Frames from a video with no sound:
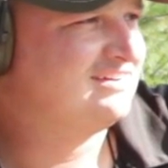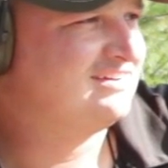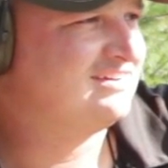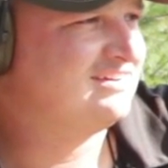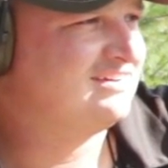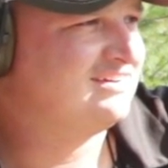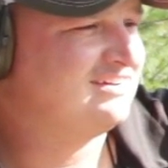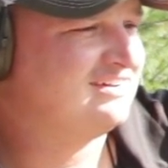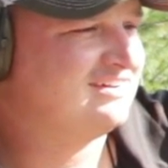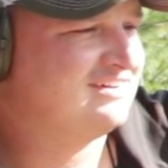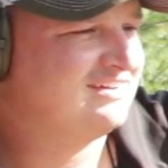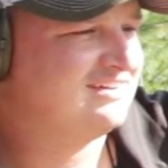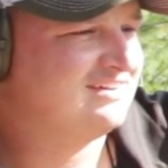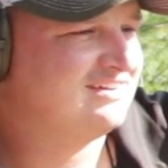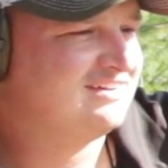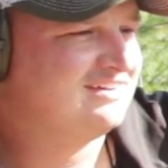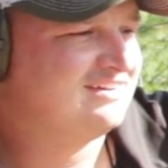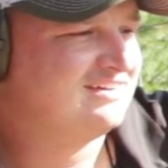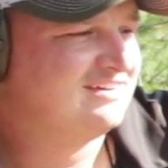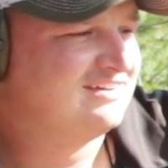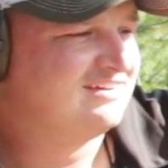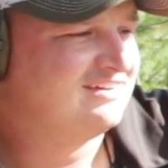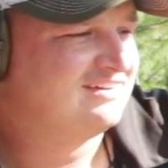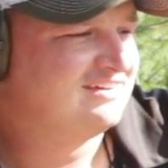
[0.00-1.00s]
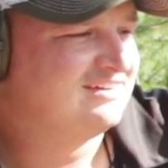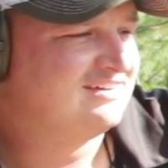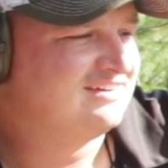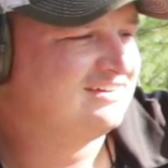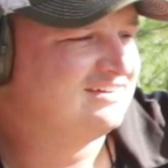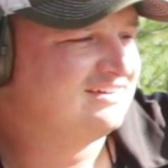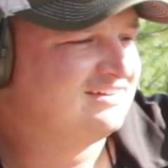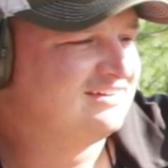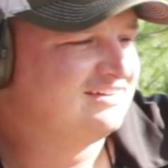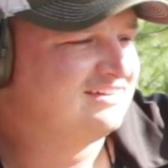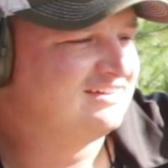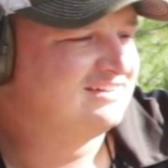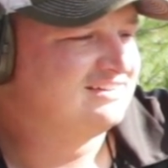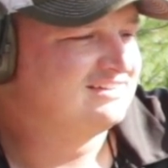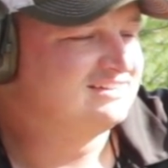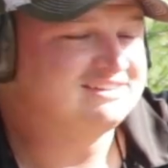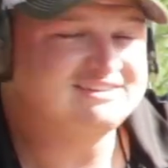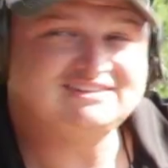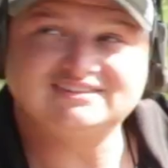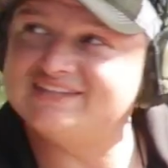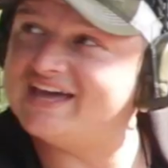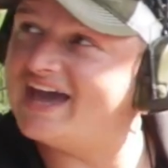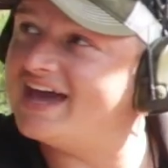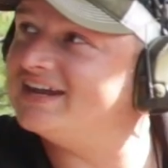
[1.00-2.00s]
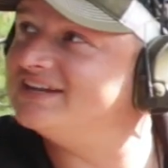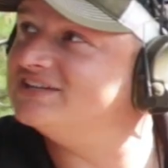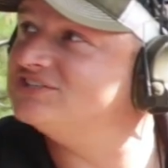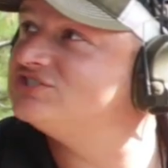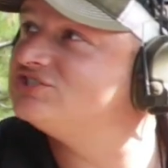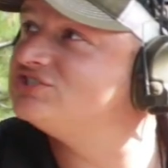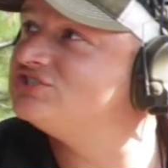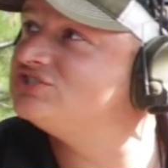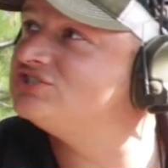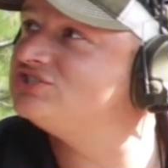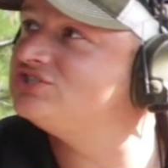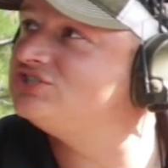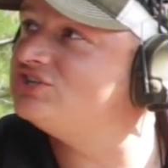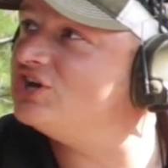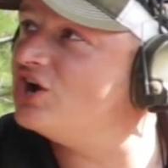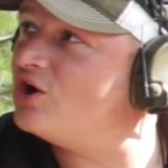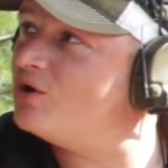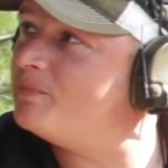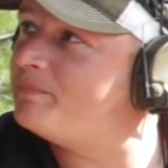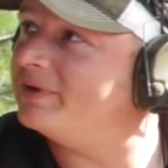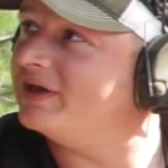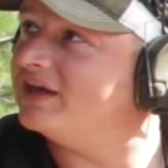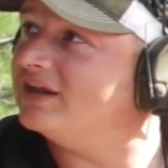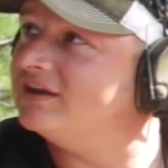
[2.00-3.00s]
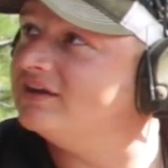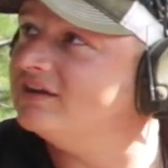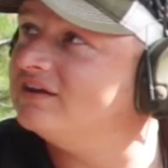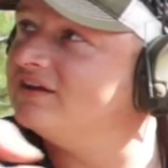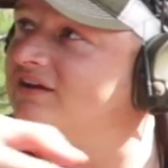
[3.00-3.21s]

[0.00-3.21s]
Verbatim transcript: right on. That is stupid.